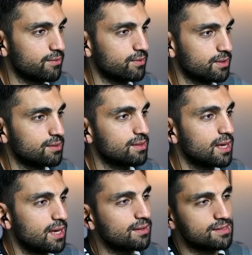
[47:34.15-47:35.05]

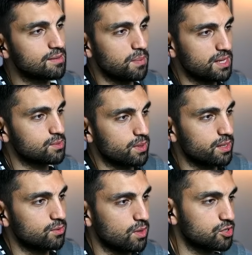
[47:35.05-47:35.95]
It is the best way
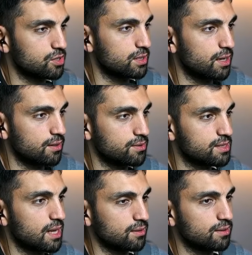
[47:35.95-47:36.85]
to actually
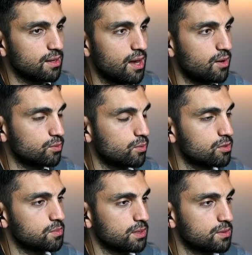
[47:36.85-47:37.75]
understand how it works,
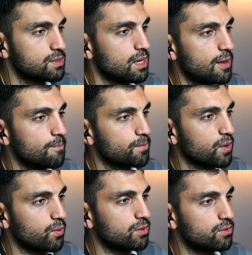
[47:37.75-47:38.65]
because
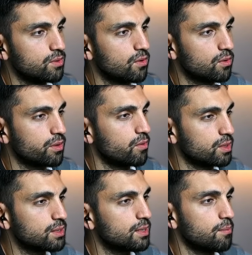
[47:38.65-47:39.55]
when you talk
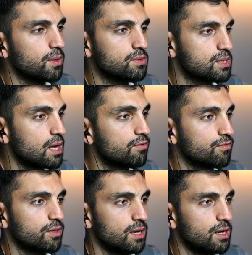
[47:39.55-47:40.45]
theoretically about stuff,
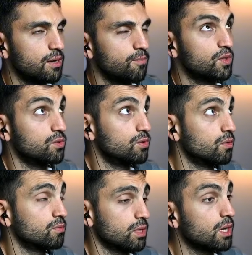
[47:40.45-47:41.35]
you
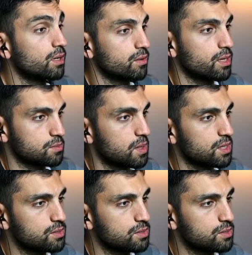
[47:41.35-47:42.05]
don't learn as much.